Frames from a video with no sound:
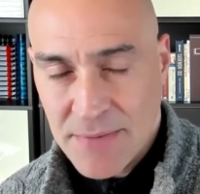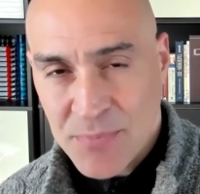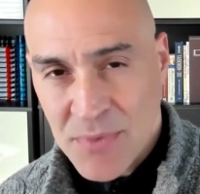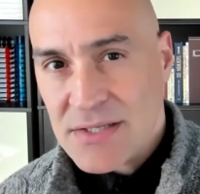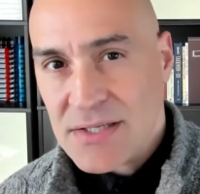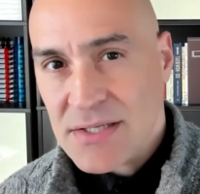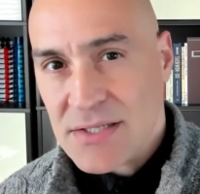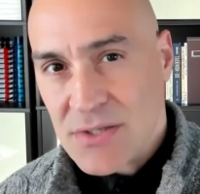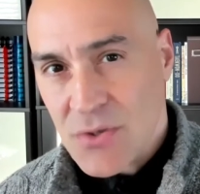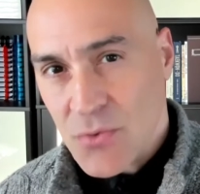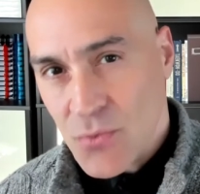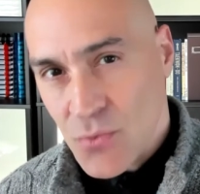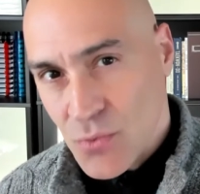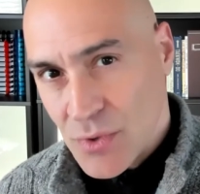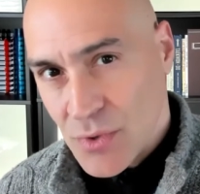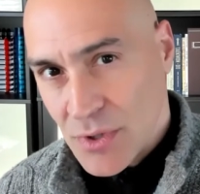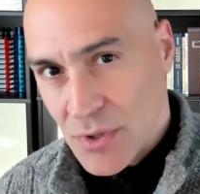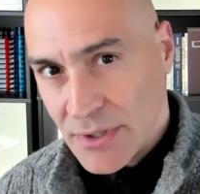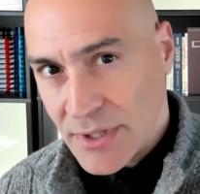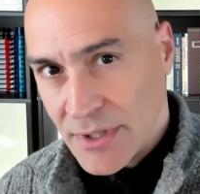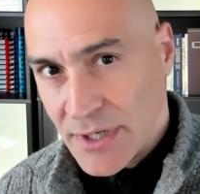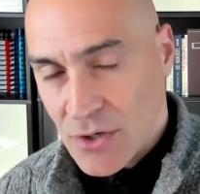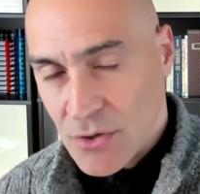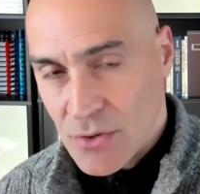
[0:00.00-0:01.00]
this is a
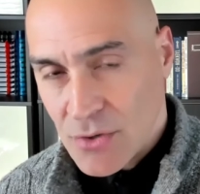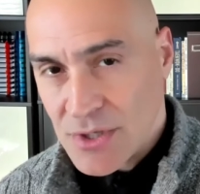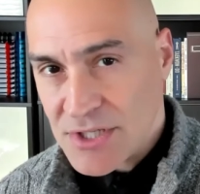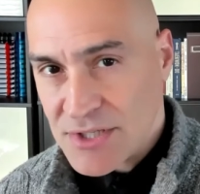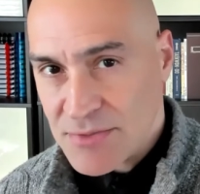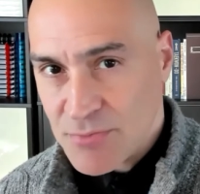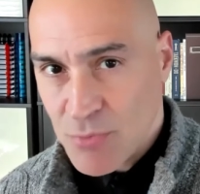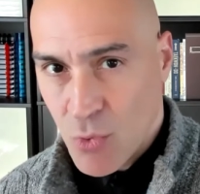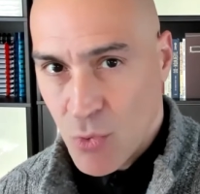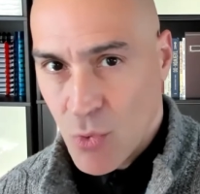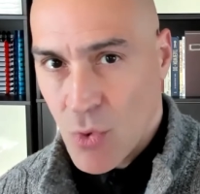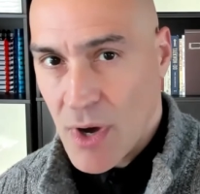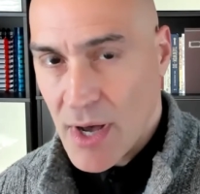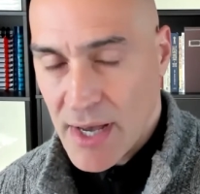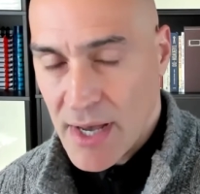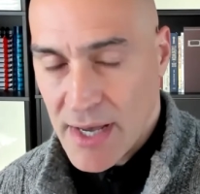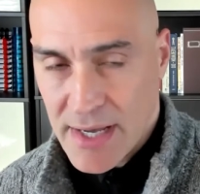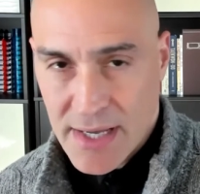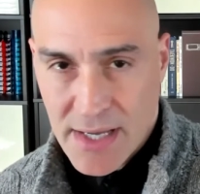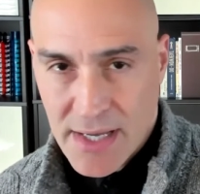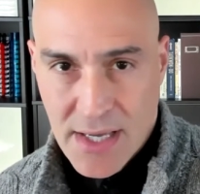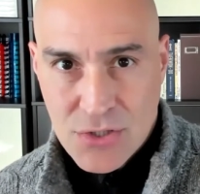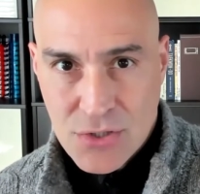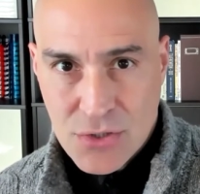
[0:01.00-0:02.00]
really crisp
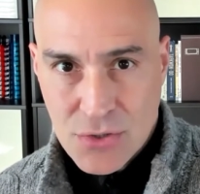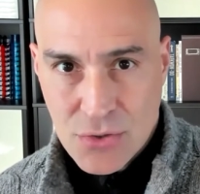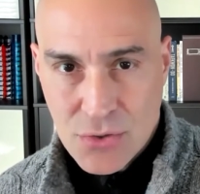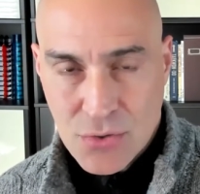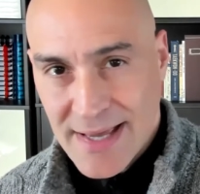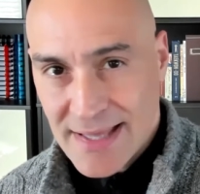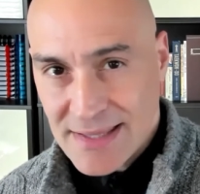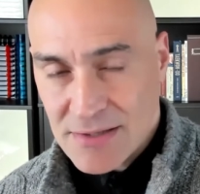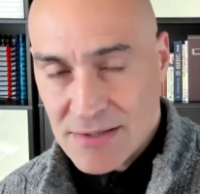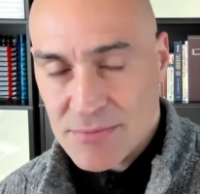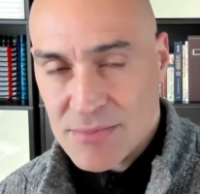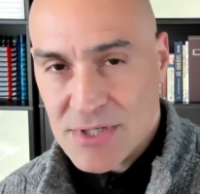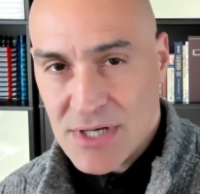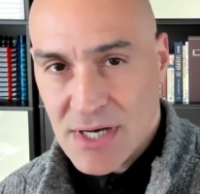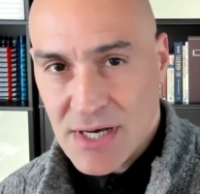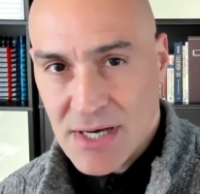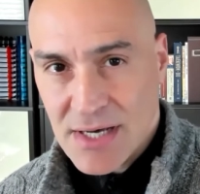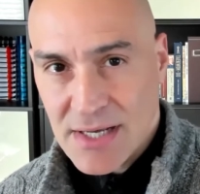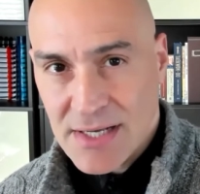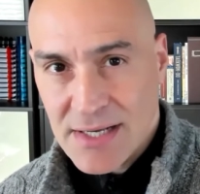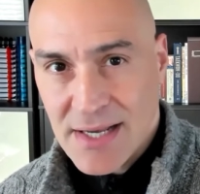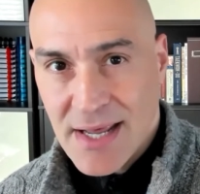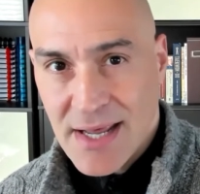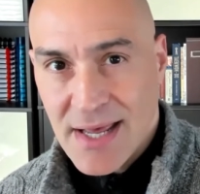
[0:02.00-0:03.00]
way to get them
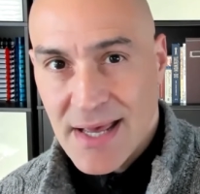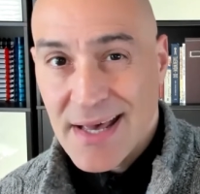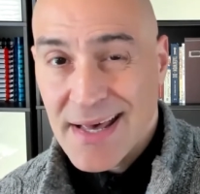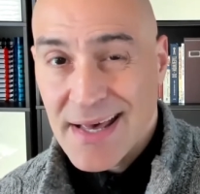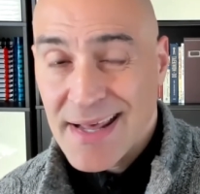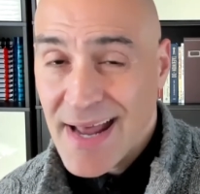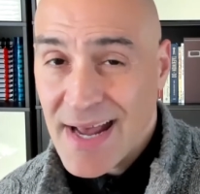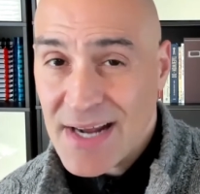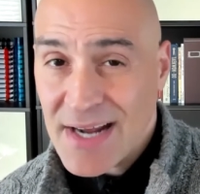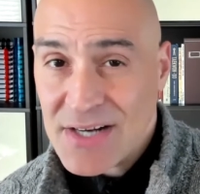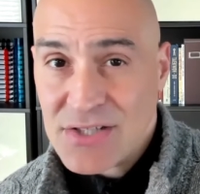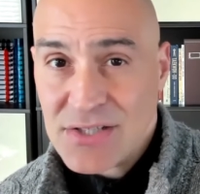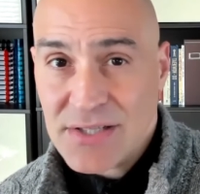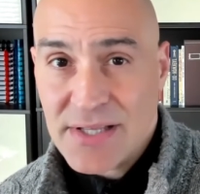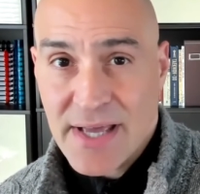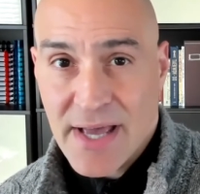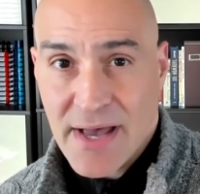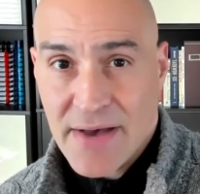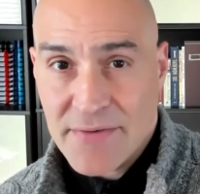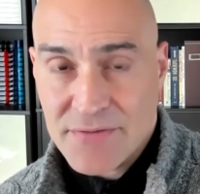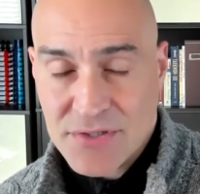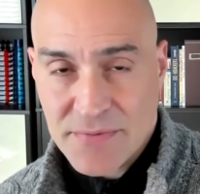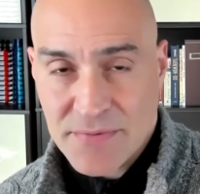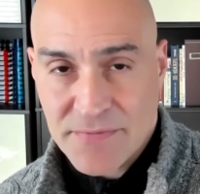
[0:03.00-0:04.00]
done and actually
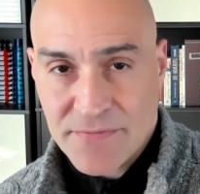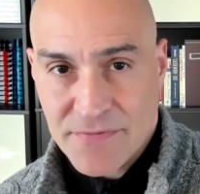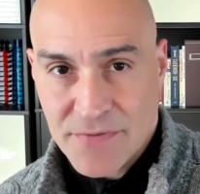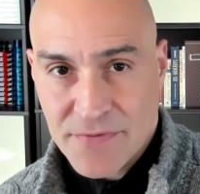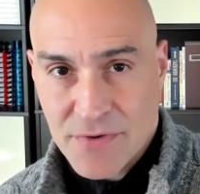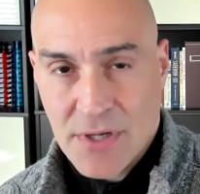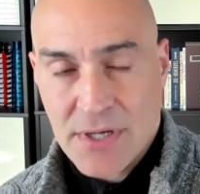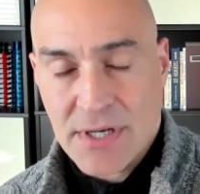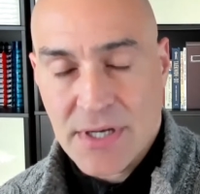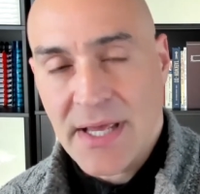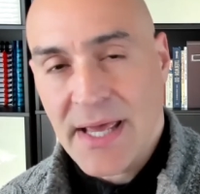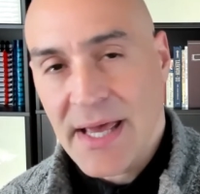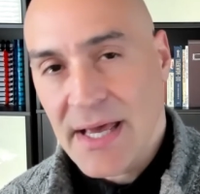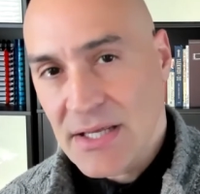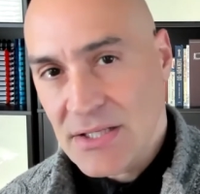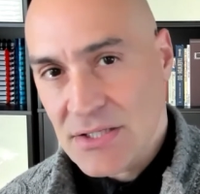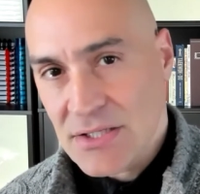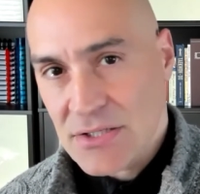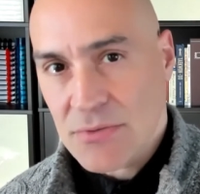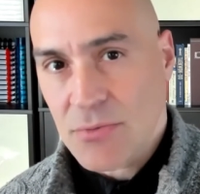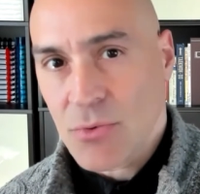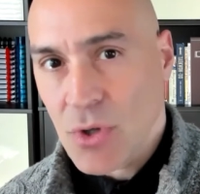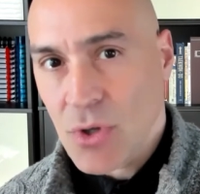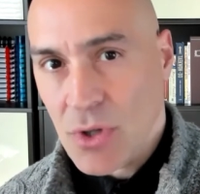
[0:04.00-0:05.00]
have some fun and gain
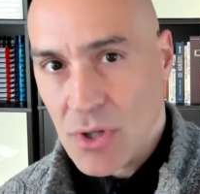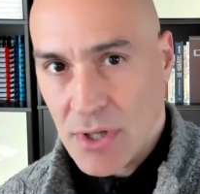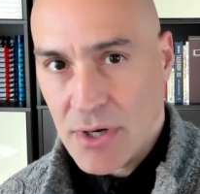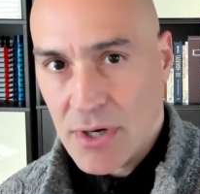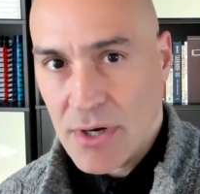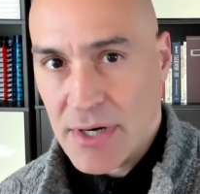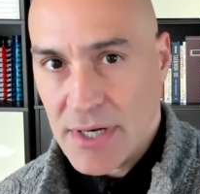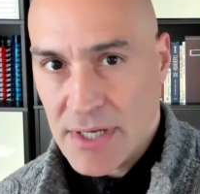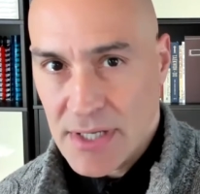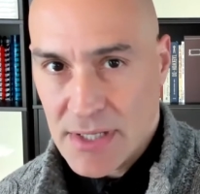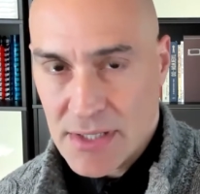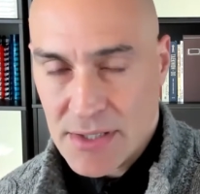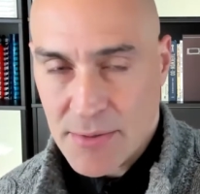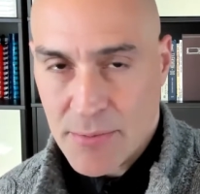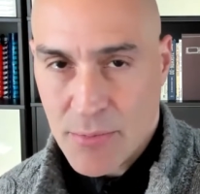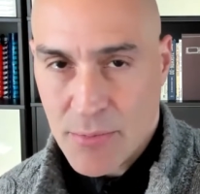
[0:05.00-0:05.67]
some clarity in the